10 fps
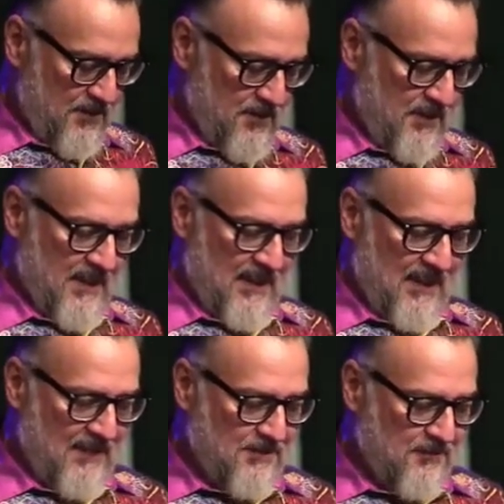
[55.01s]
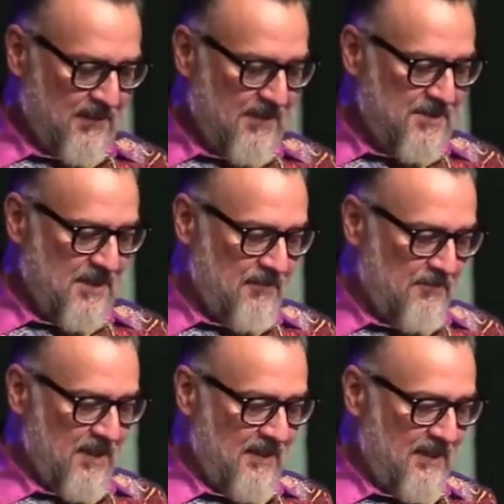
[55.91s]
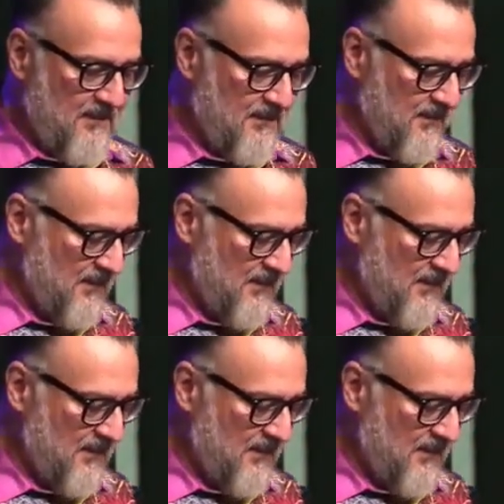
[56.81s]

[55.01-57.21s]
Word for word: usually I like to release everybody